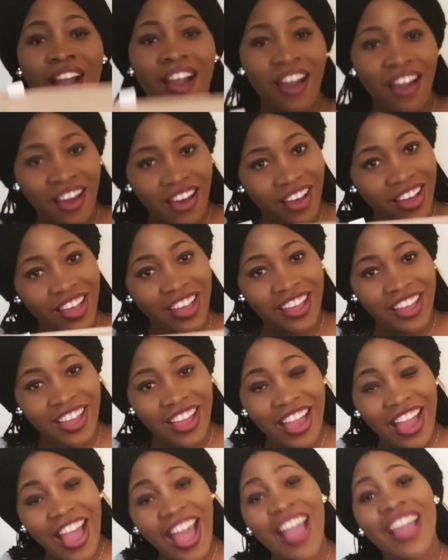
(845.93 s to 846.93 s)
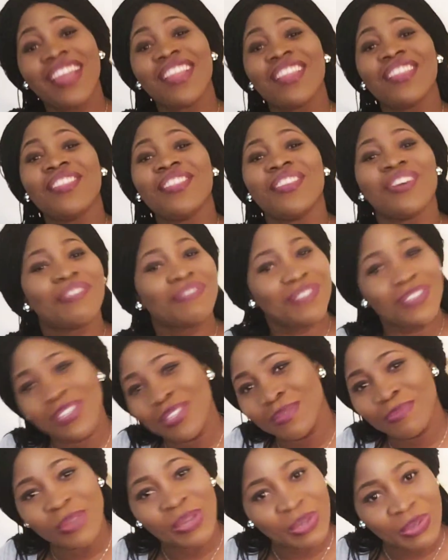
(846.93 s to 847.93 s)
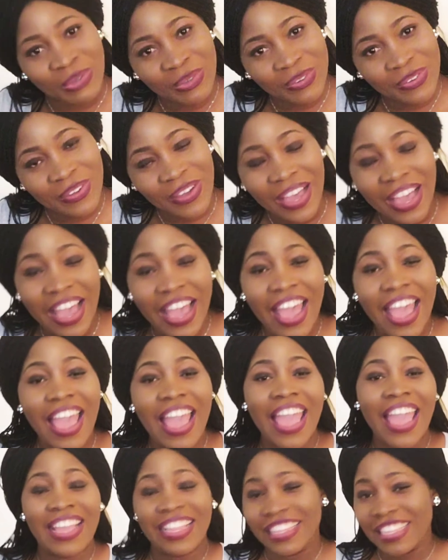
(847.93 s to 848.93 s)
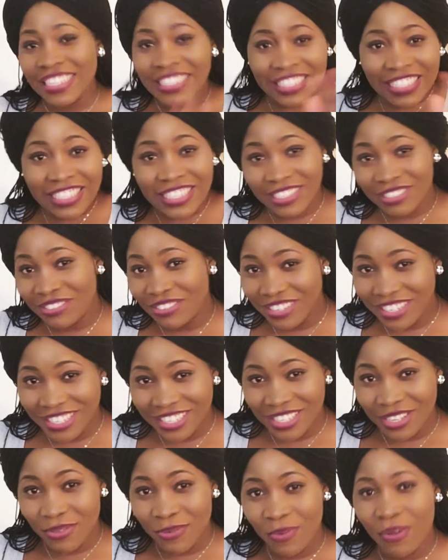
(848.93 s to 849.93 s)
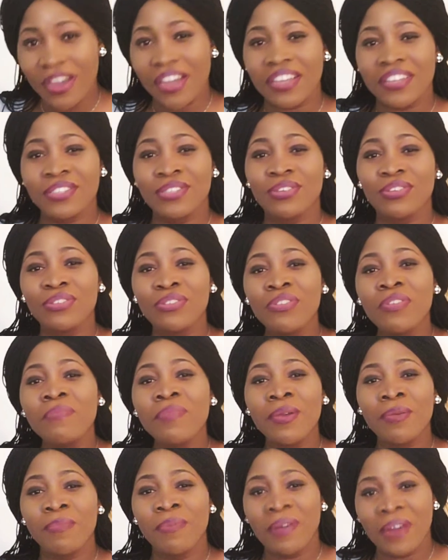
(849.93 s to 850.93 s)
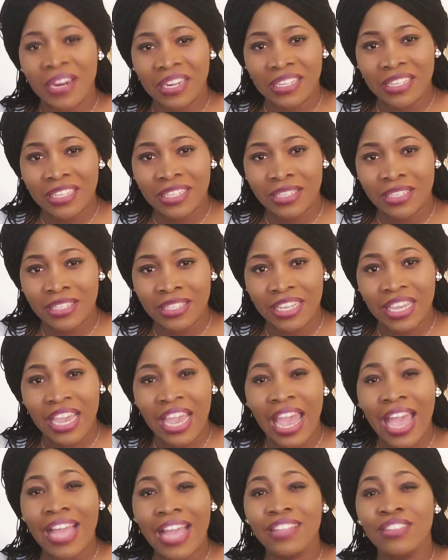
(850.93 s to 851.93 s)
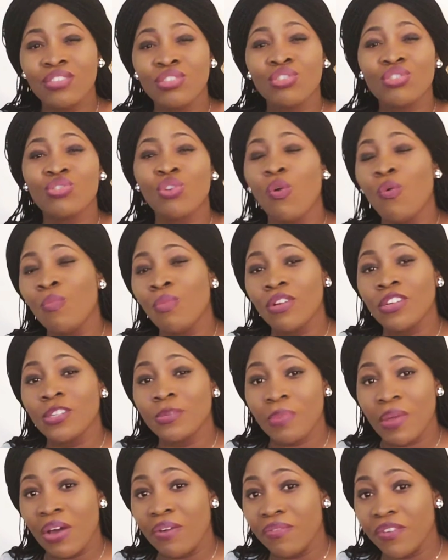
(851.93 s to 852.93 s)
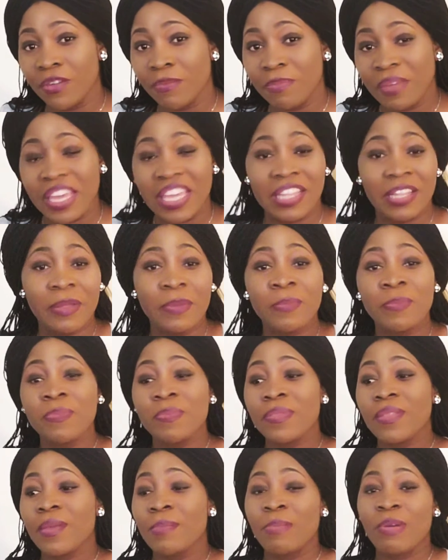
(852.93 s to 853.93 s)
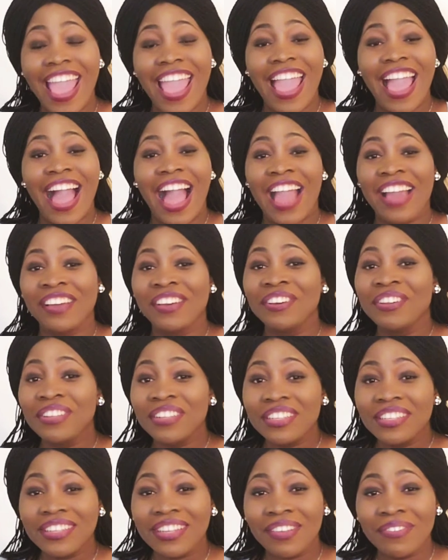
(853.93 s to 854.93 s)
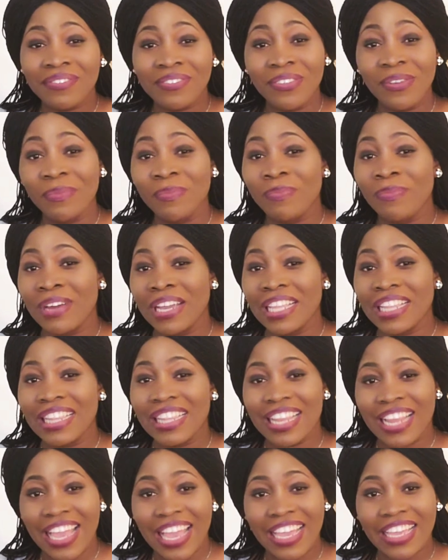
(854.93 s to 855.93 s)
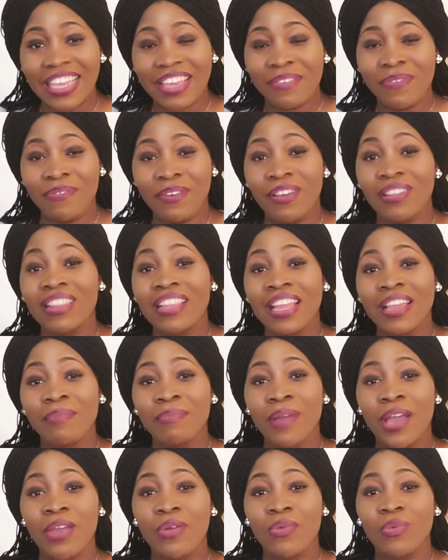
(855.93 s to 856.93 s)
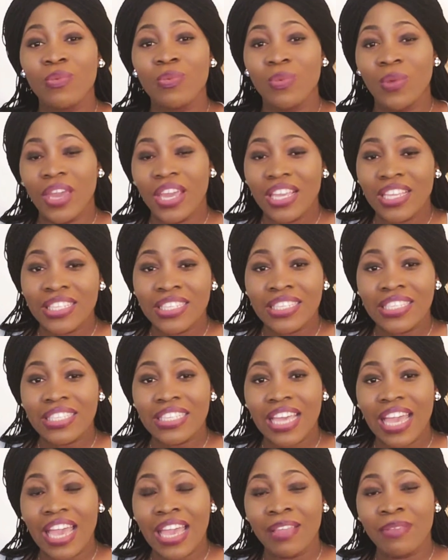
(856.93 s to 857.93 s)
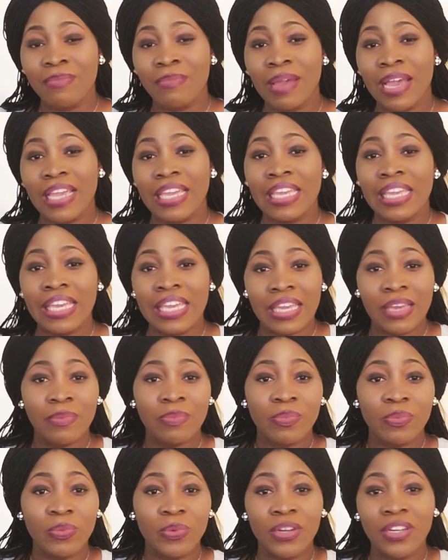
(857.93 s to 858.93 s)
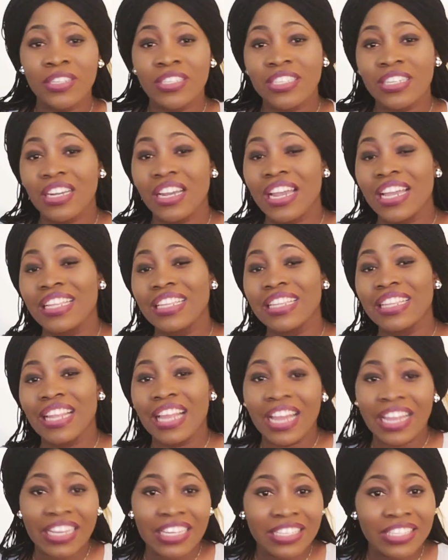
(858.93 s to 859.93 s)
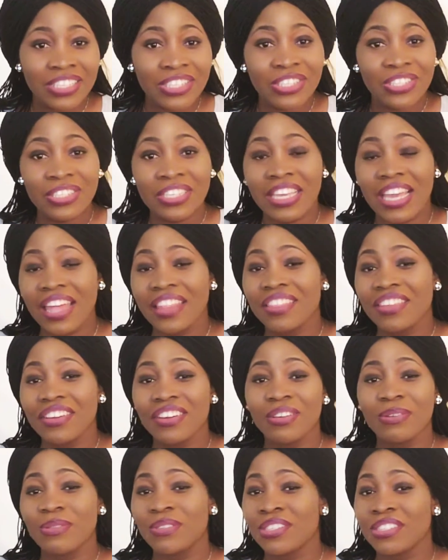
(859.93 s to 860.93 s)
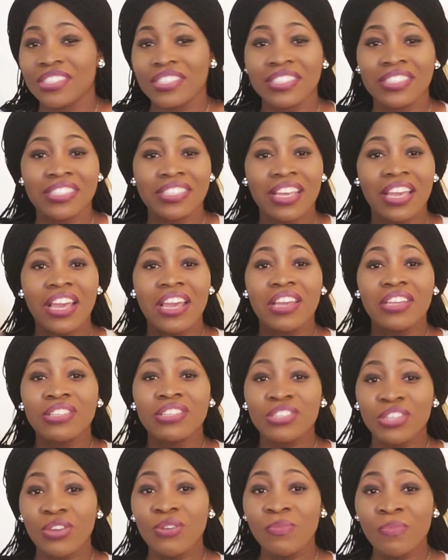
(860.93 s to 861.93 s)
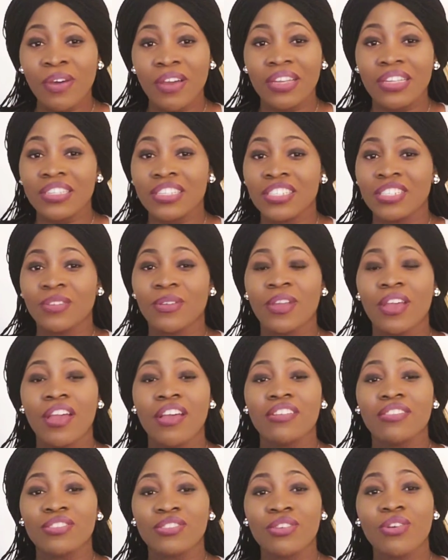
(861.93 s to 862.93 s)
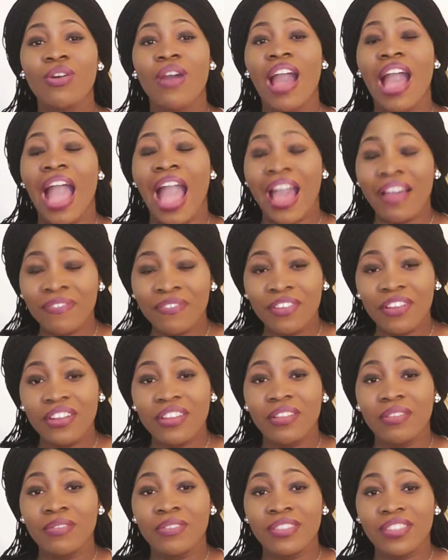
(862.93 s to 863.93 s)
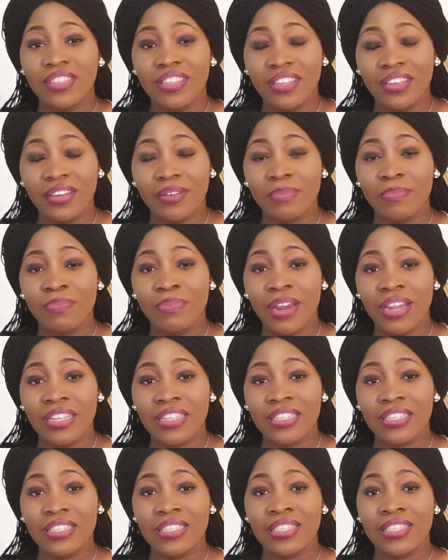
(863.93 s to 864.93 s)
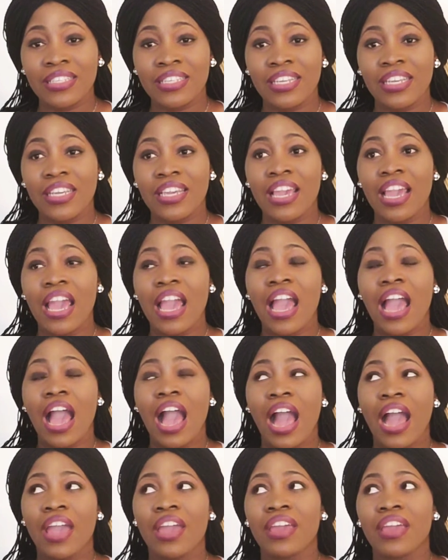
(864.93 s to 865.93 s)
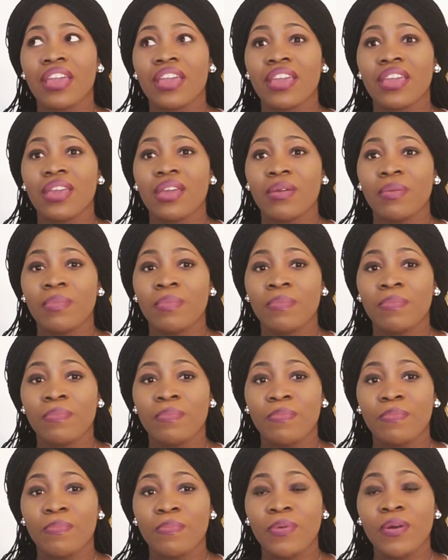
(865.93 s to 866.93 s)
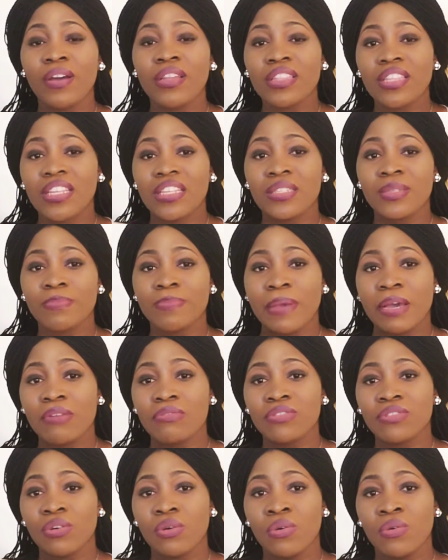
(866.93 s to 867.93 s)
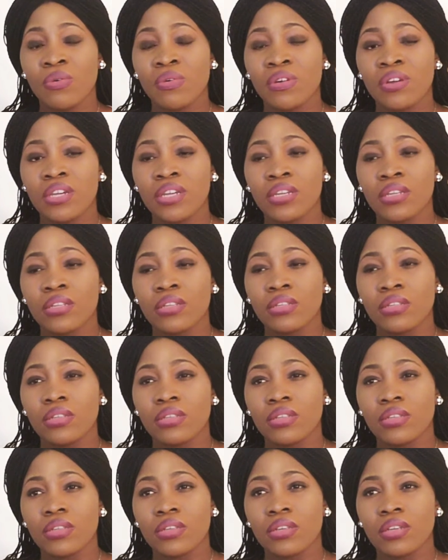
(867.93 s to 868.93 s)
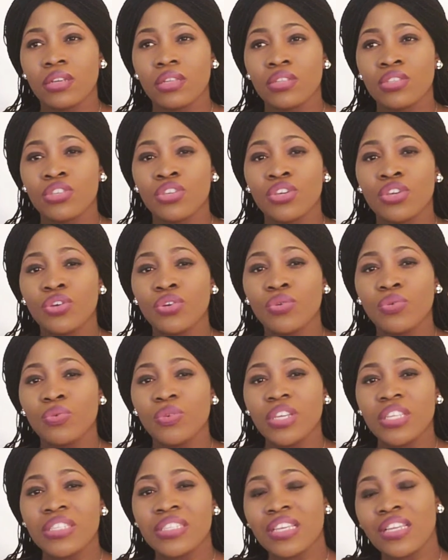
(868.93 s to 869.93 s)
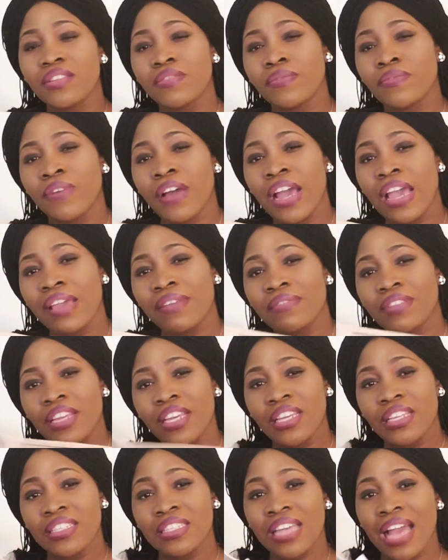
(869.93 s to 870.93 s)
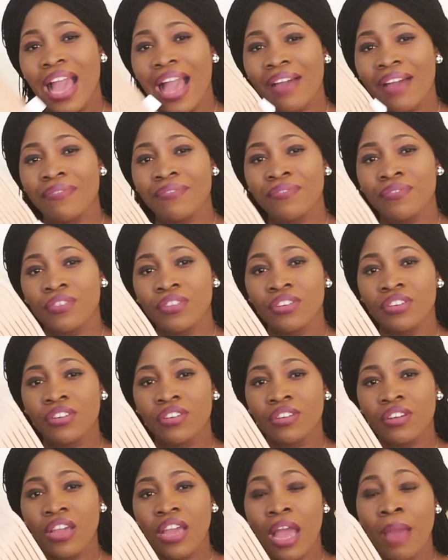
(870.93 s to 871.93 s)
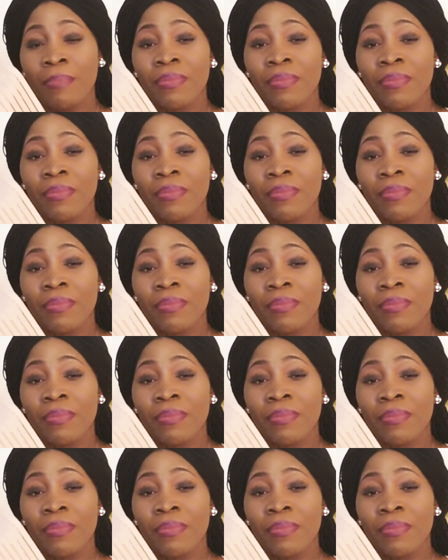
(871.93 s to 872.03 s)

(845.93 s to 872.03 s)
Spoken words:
Oh, I love this belt, and this is the reason why. So during my pregnancy, I had so much pelvic pain. I couldn't lift up my leg. It felt like my waist and my hip weren't aligned together. It was just too much. So after the pregnancy, I put this belt on 2 weeks and 5 days after